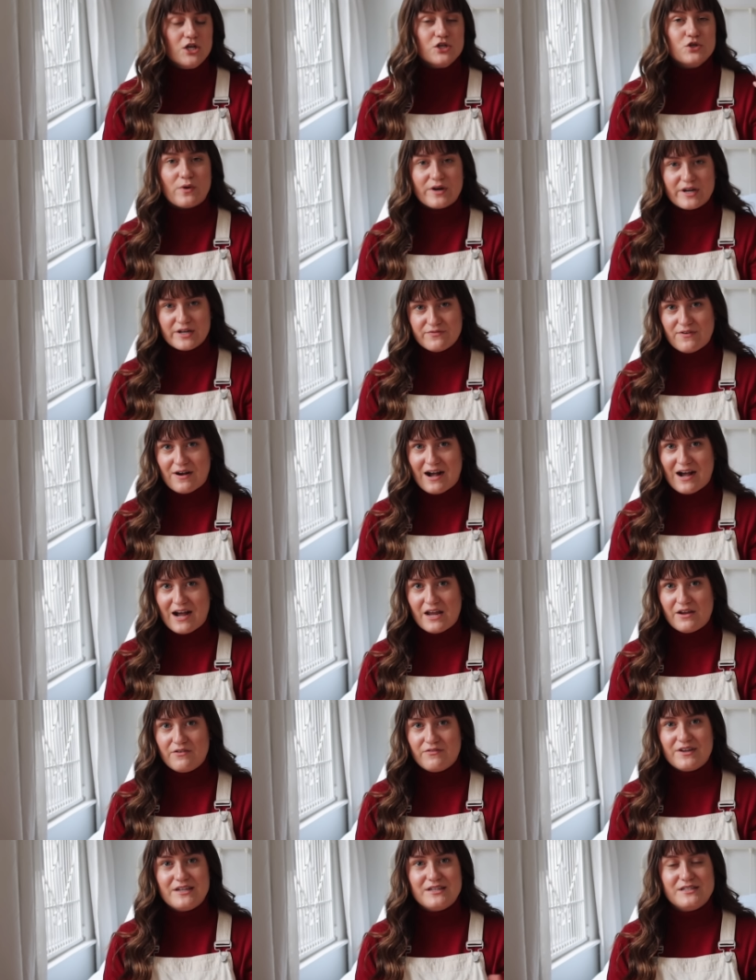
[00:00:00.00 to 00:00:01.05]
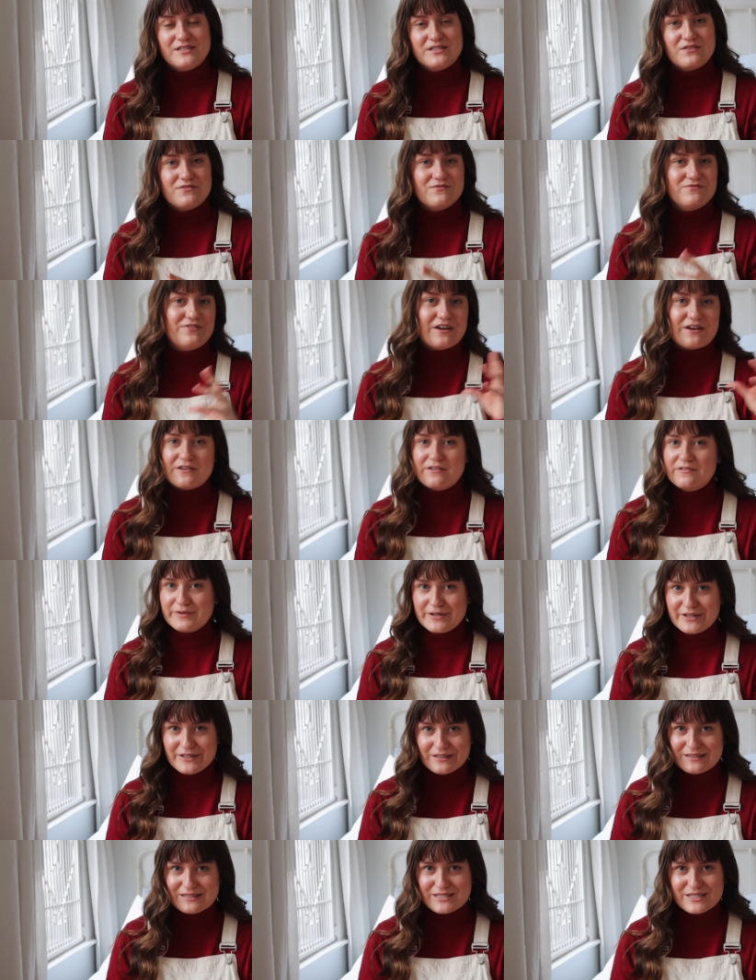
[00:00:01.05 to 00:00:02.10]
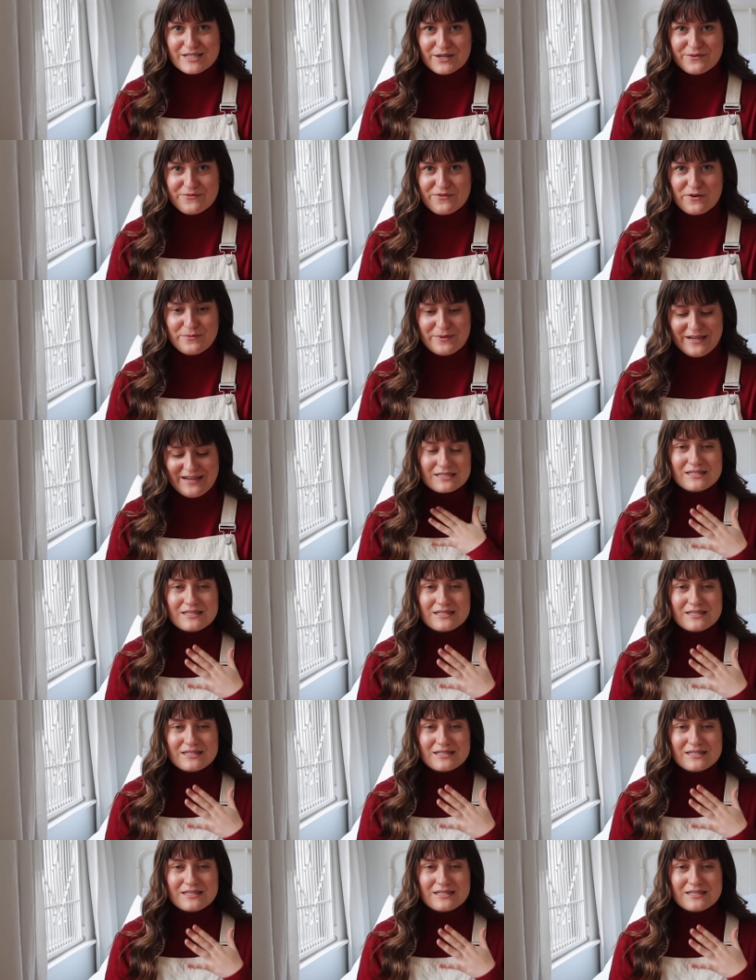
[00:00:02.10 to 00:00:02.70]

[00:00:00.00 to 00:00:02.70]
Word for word: 25 is very realistic for me.